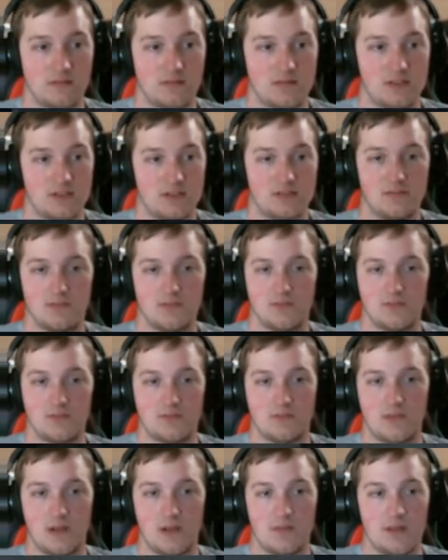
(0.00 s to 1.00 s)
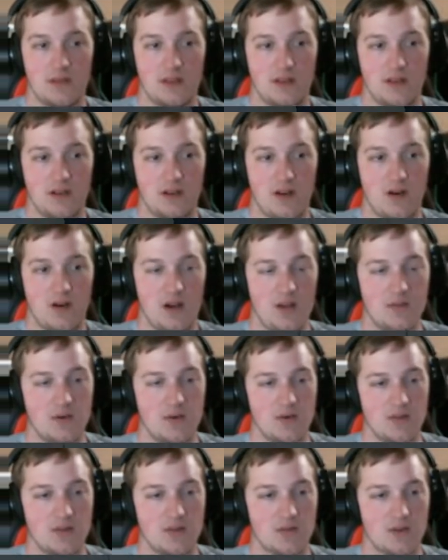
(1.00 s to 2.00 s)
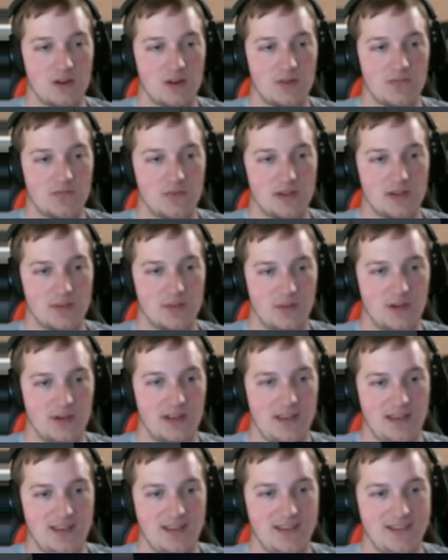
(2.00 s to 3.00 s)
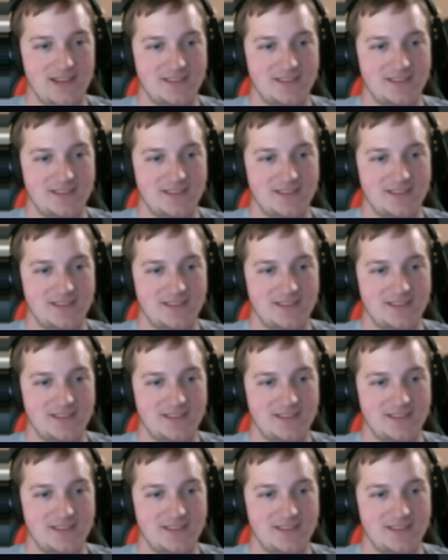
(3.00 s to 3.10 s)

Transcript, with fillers: Over here. Where am I? Door. Oh, I'm going the wrong freaking way.